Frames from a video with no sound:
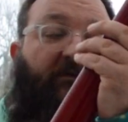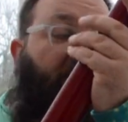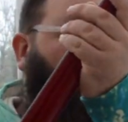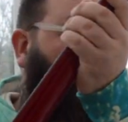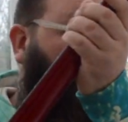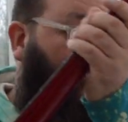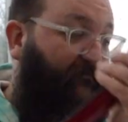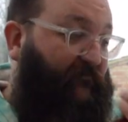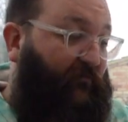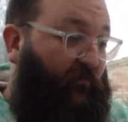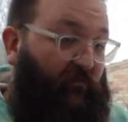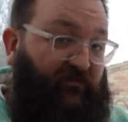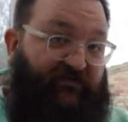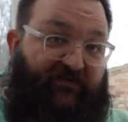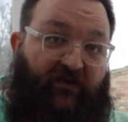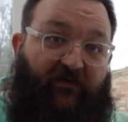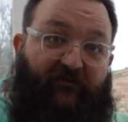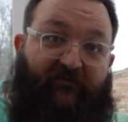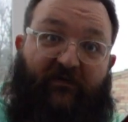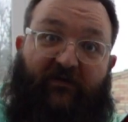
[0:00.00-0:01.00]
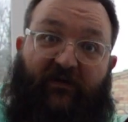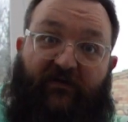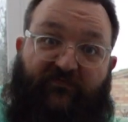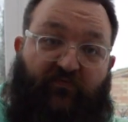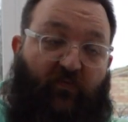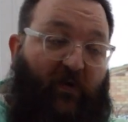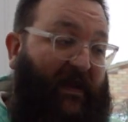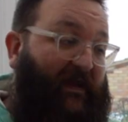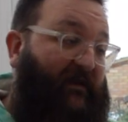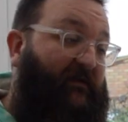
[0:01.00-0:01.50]
where it falls over and goes
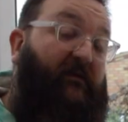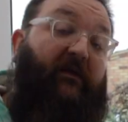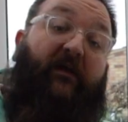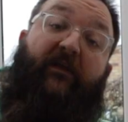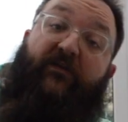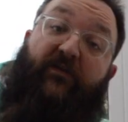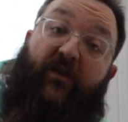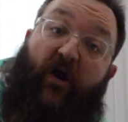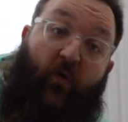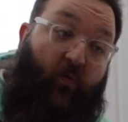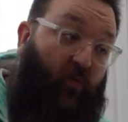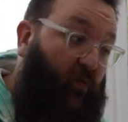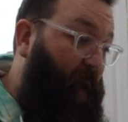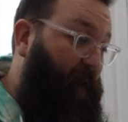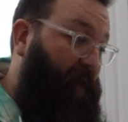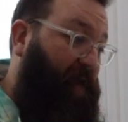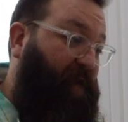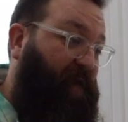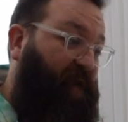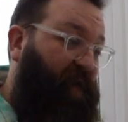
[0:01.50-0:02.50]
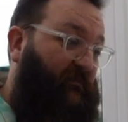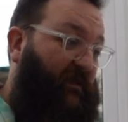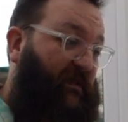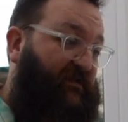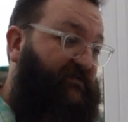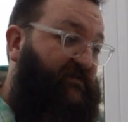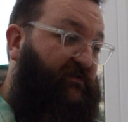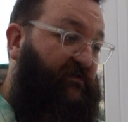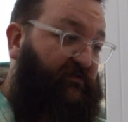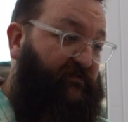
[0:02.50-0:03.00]
whang? No,
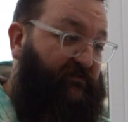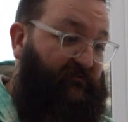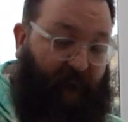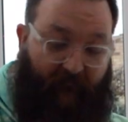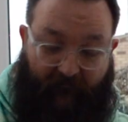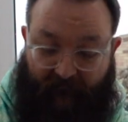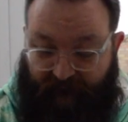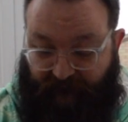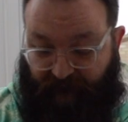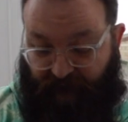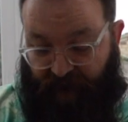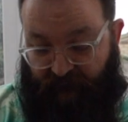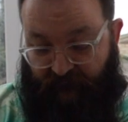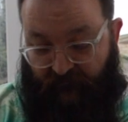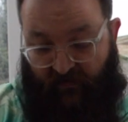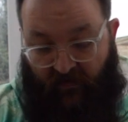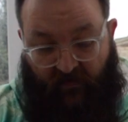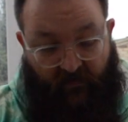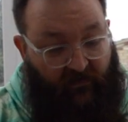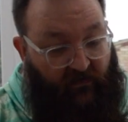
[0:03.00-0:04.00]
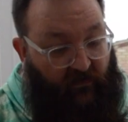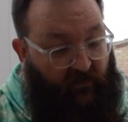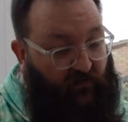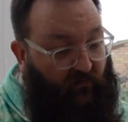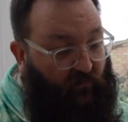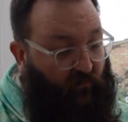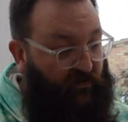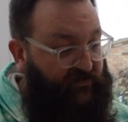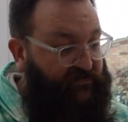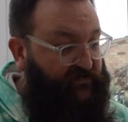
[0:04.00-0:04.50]
that's good.
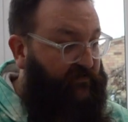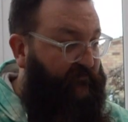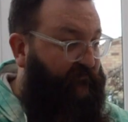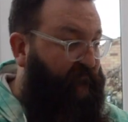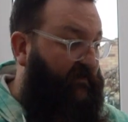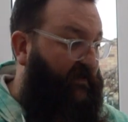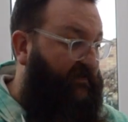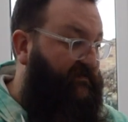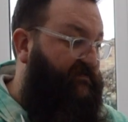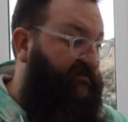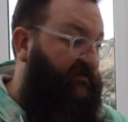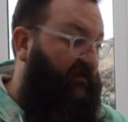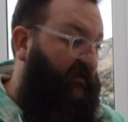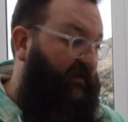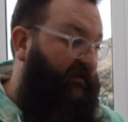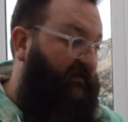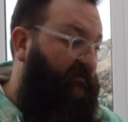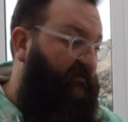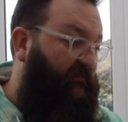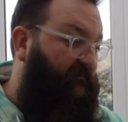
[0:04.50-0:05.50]
What are the frets like?